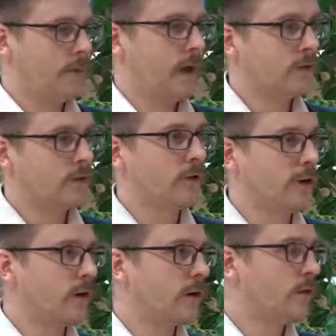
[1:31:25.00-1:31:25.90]

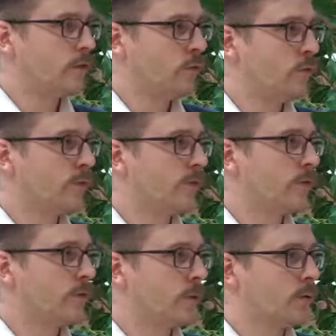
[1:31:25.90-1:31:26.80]
editorial
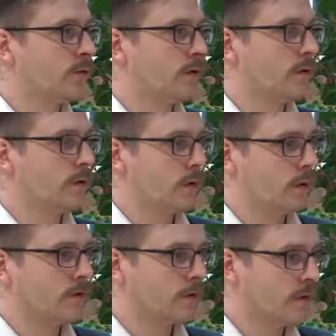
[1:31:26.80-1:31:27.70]
rooms should
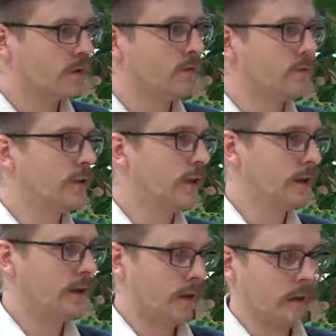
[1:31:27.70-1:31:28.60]
also,
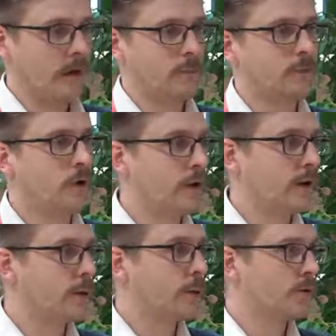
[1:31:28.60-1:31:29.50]
the
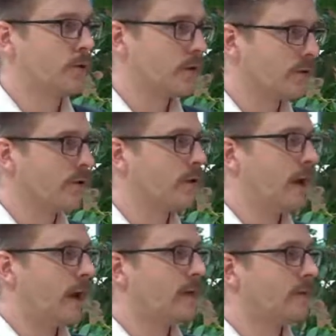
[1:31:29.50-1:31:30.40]
employer should also
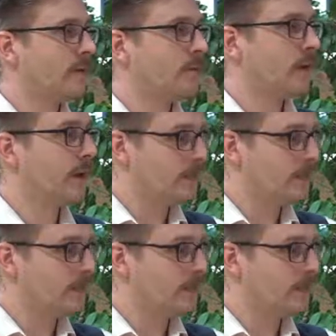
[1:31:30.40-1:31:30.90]
add something.